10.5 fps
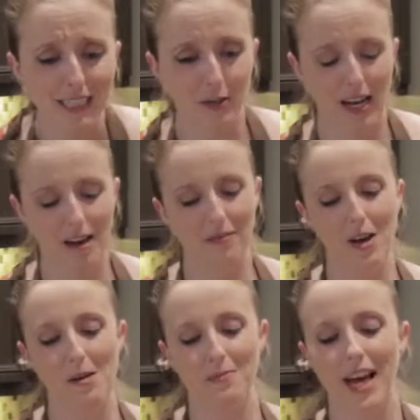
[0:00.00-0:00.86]
You have,
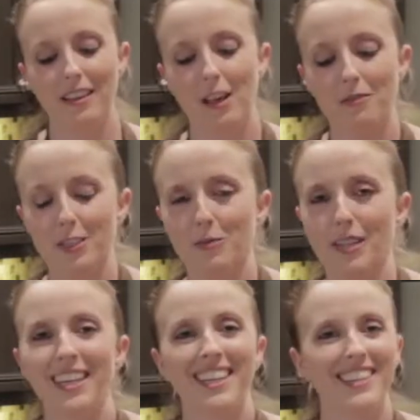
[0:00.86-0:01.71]
I love this
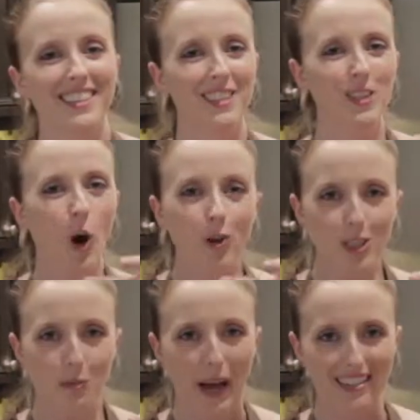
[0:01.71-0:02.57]
one. This is
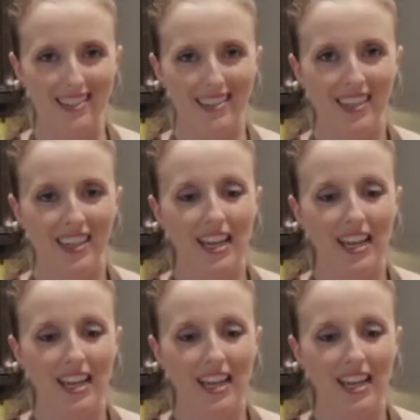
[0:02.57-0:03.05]
allspice.